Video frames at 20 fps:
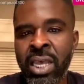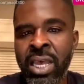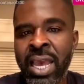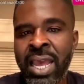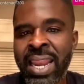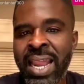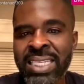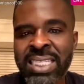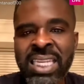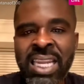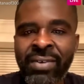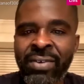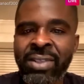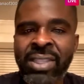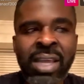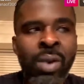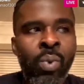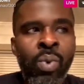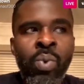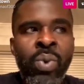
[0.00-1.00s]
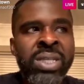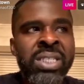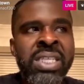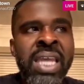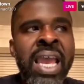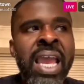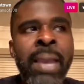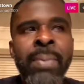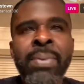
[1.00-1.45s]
And that's another thing with Dame.